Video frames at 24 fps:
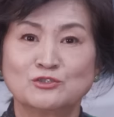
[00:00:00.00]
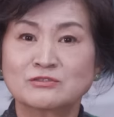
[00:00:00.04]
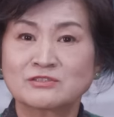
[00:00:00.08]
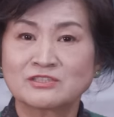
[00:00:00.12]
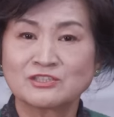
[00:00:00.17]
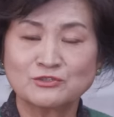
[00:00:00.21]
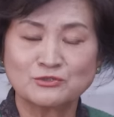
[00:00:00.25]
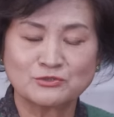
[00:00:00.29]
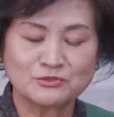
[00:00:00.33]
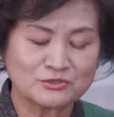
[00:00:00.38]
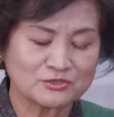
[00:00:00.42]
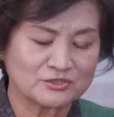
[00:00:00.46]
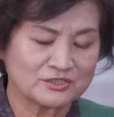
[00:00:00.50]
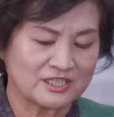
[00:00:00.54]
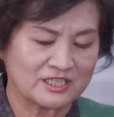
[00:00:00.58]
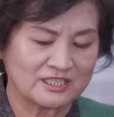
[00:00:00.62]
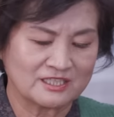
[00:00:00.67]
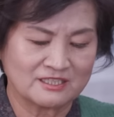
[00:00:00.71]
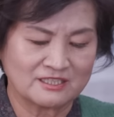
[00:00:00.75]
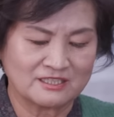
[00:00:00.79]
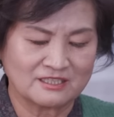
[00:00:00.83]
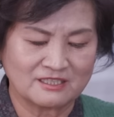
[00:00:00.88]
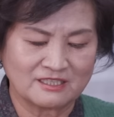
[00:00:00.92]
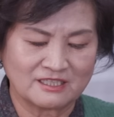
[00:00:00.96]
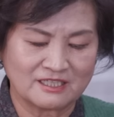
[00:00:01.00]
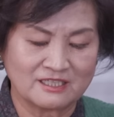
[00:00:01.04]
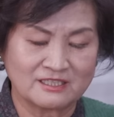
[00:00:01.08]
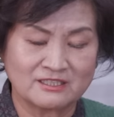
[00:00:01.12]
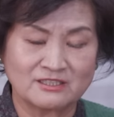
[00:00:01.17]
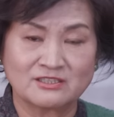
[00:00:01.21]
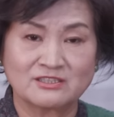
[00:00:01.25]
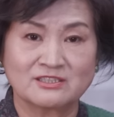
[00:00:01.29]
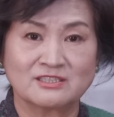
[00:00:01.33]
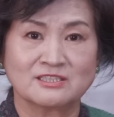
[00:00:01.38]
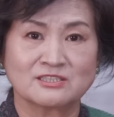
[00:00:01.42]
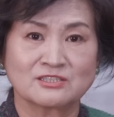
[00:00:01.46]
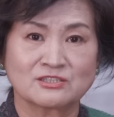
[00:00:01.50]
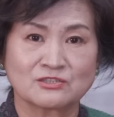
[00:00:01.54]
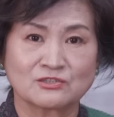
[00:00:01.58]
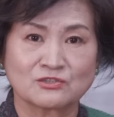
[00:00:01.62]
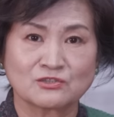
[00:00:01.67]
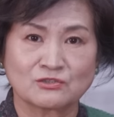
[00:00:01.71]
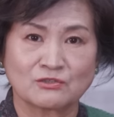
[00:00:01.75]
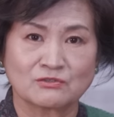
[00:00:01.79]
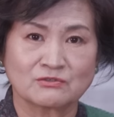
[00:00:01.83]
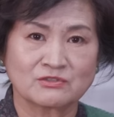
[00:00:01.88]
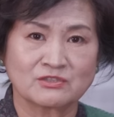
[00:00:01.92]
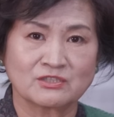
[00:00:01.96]
You can use any of these
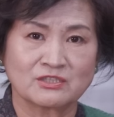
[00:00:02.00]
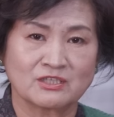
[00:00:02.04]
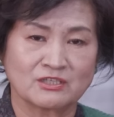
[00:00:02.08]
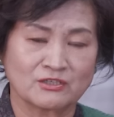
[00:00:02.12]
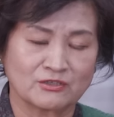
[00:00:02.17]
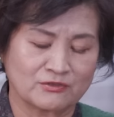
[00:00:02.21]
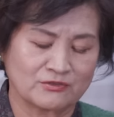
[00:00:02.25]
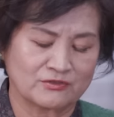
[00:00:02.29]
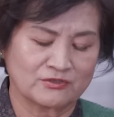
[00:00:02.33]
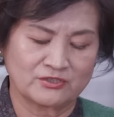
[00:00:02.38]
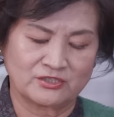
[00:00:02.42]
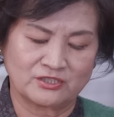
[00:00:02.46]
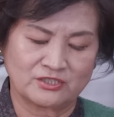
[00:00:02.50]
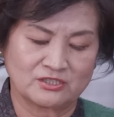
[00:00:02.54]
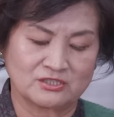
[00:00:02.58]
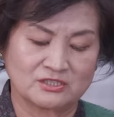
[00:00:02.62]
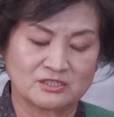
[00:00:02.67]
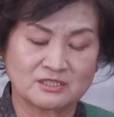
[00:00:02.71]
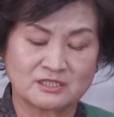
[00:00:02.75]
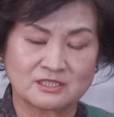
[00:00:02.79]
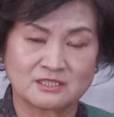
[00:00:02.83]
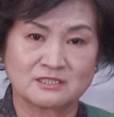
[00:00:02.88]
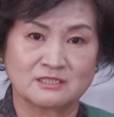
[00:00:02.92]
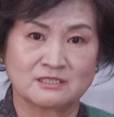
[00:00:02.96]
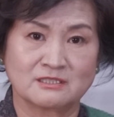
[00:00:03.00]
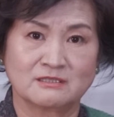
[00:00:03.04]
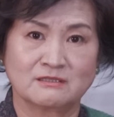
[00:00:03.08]
salty ingredients,